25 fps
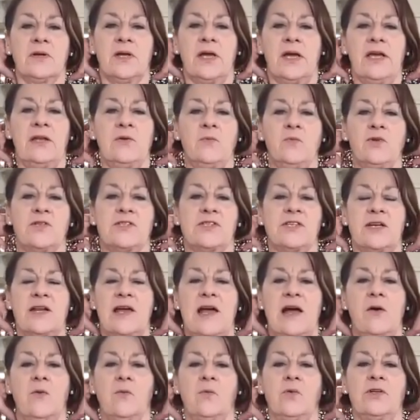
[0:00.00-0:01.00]
inwards and
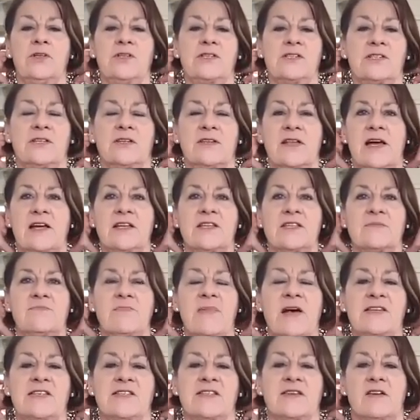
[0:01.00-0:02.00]
outwards. So that's
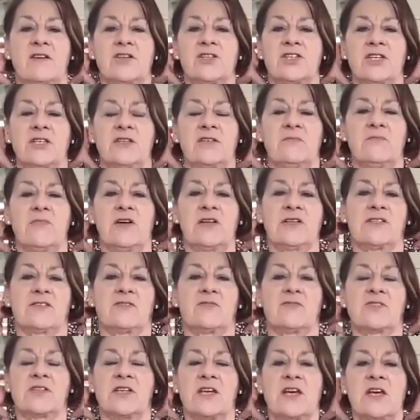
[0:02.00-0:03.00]
massaging the
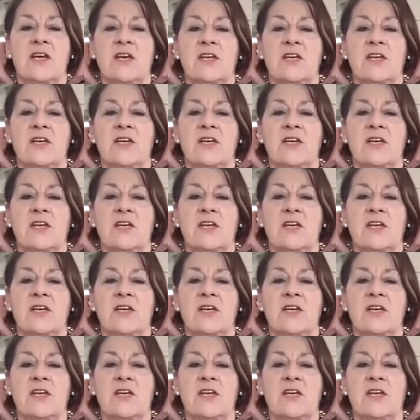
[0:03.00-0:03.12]
muscles.